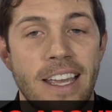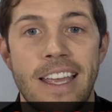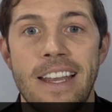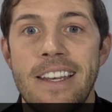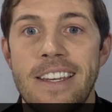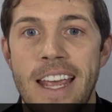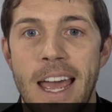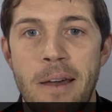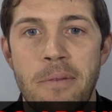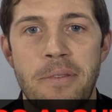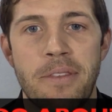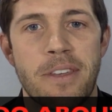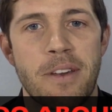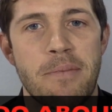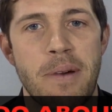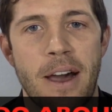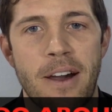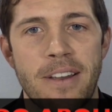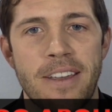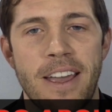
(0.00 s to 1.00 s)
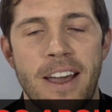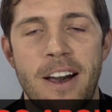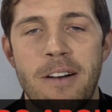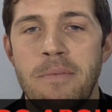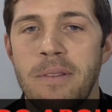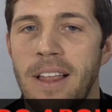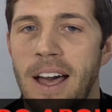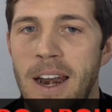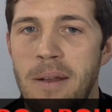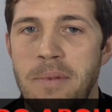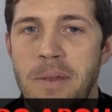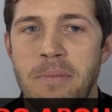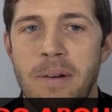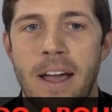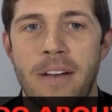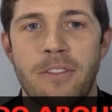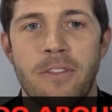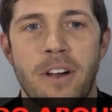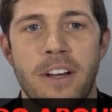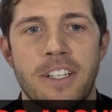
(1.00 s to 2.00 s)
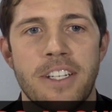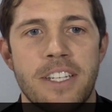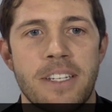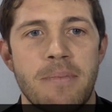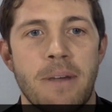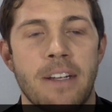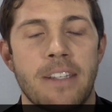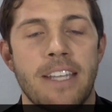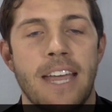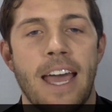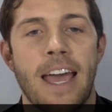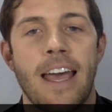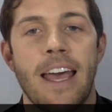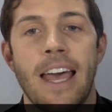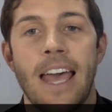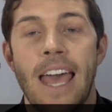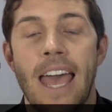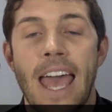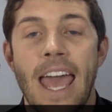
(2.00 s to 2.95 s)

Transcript: in depth about Yelp. A lot of people have questions about that.